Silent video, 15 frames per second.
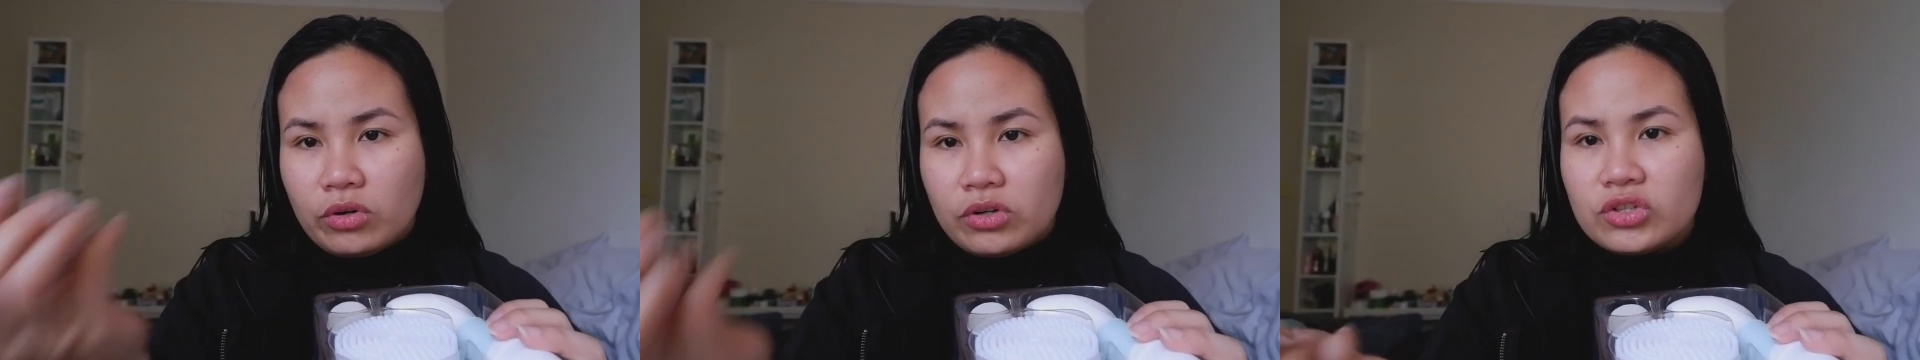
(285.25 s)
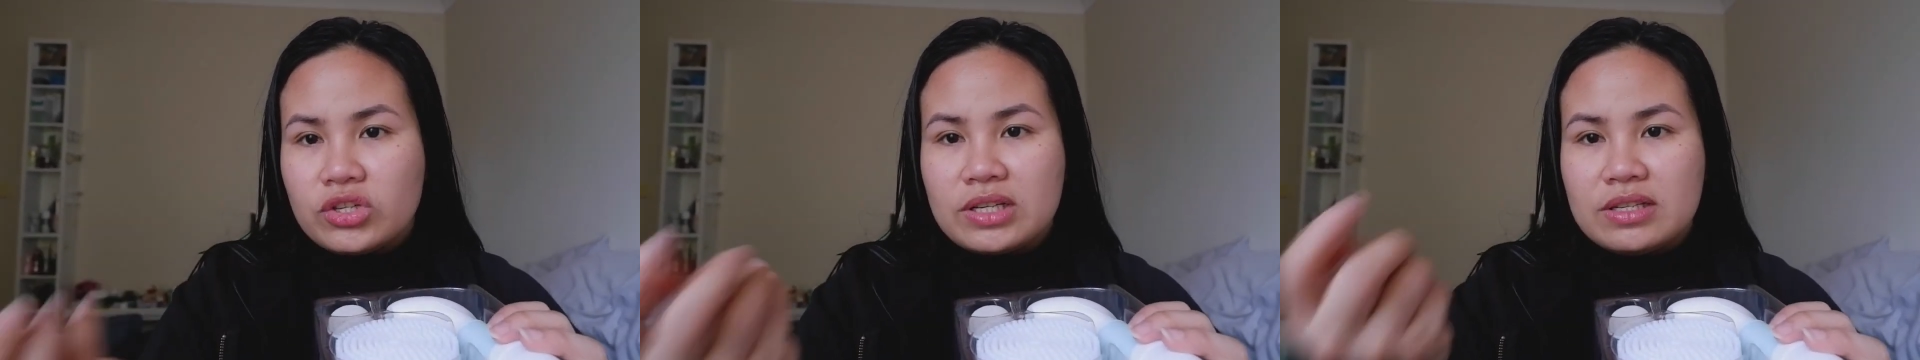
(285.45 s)

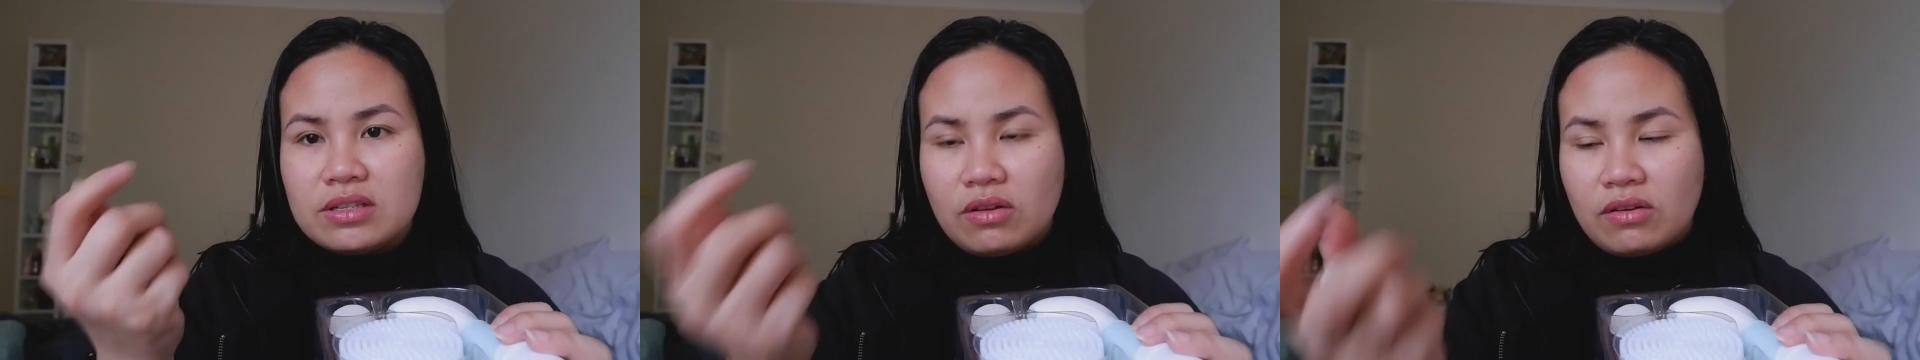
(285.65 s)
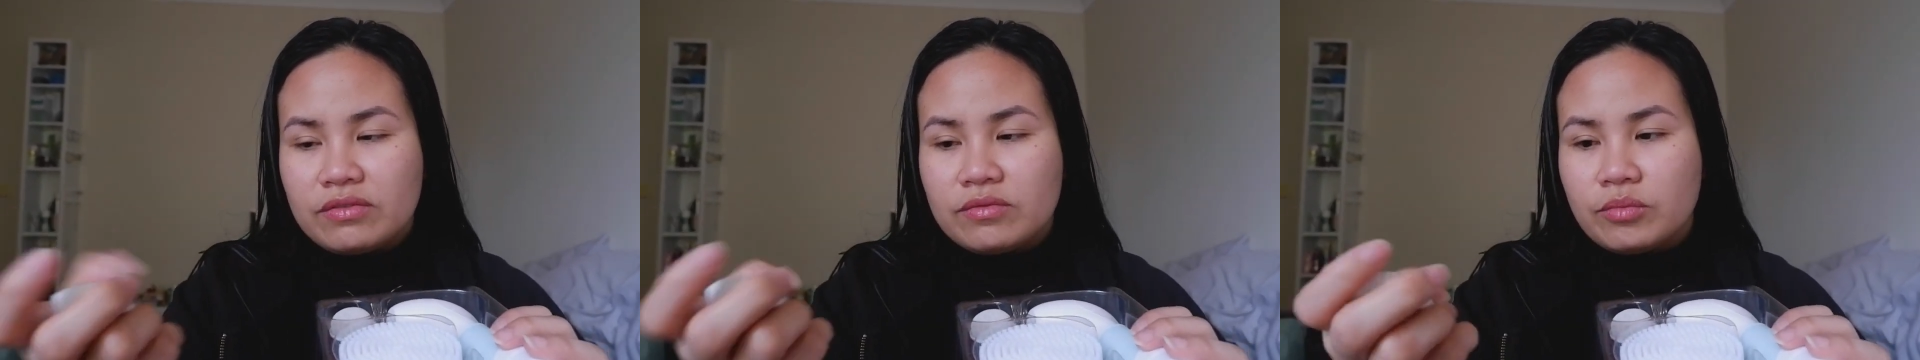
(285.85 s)
brush, has
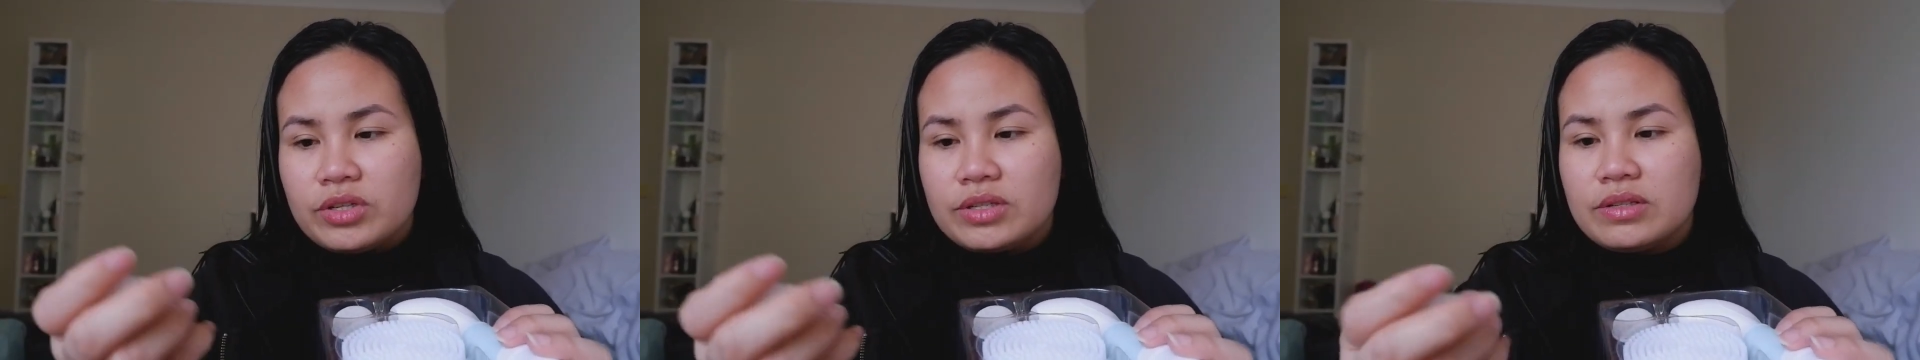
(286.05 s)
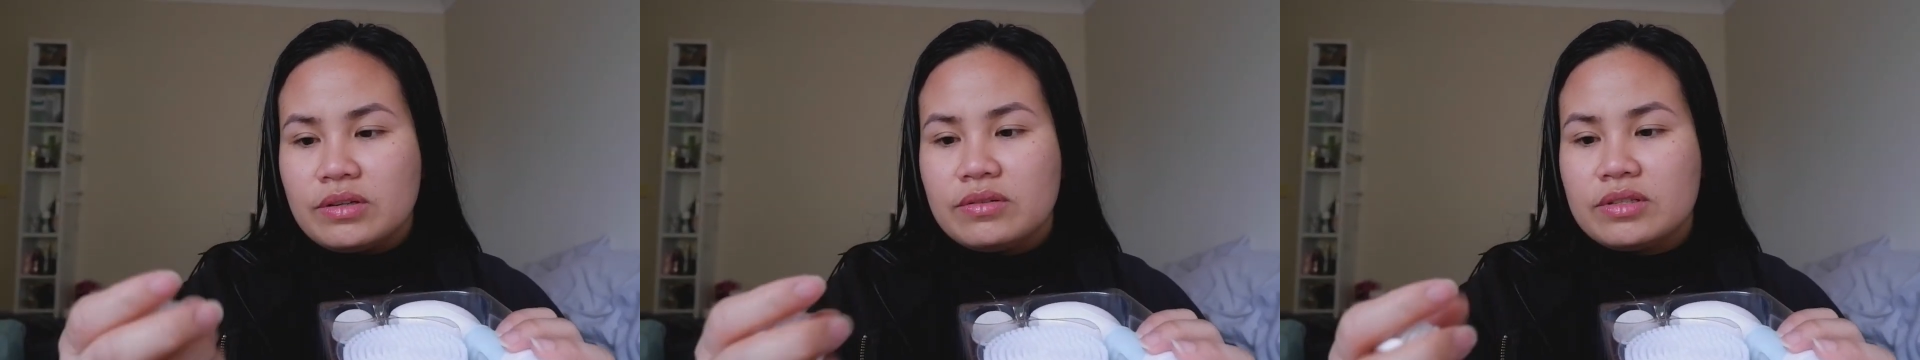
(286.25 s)
soft
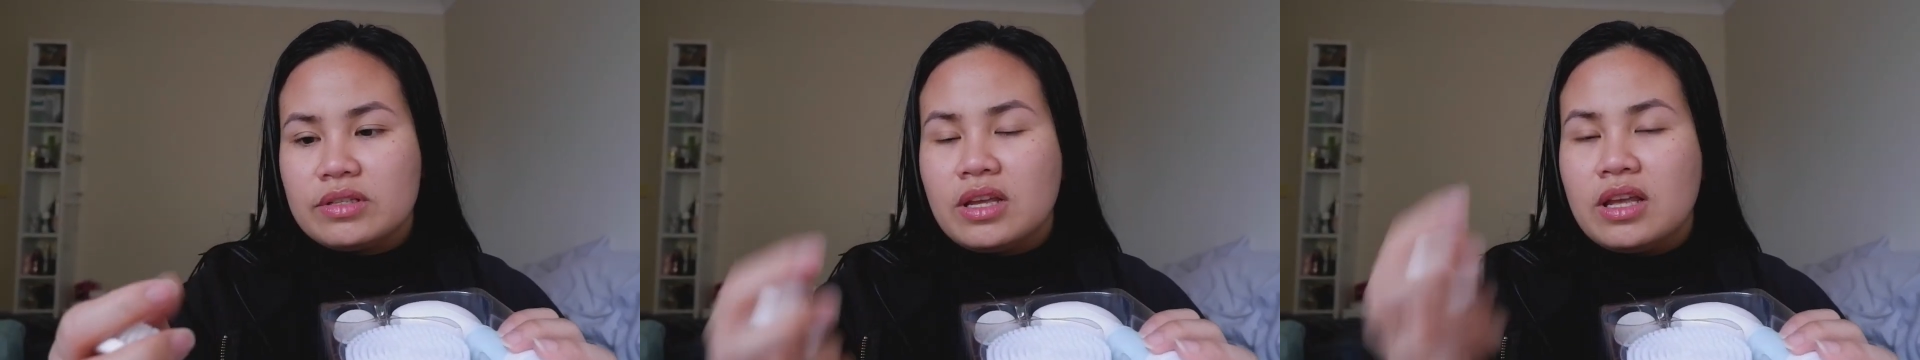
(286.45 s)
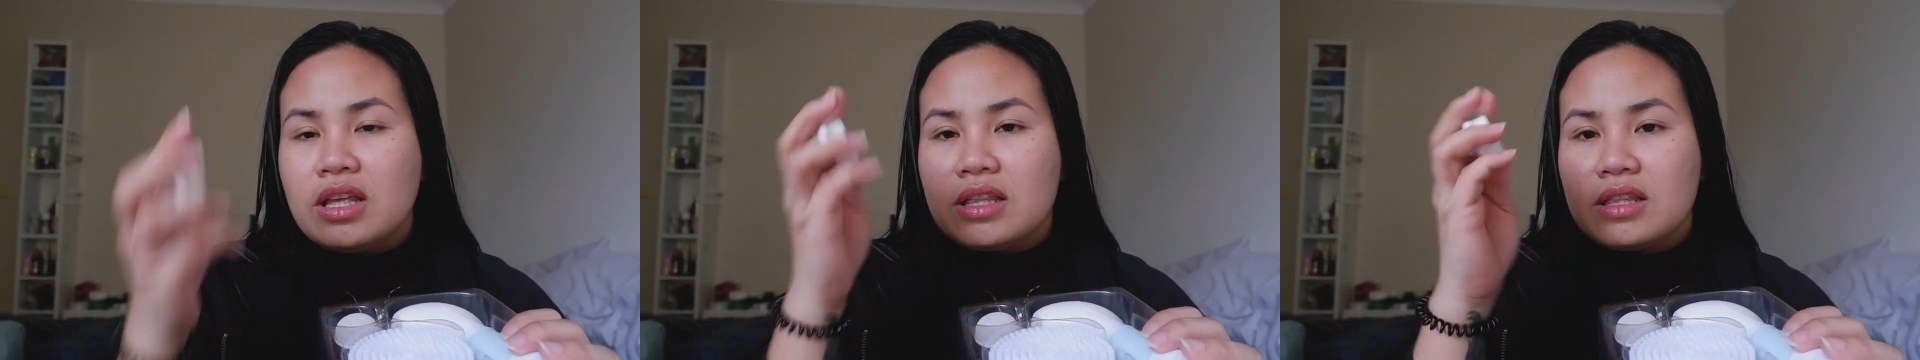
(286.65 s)
bristles.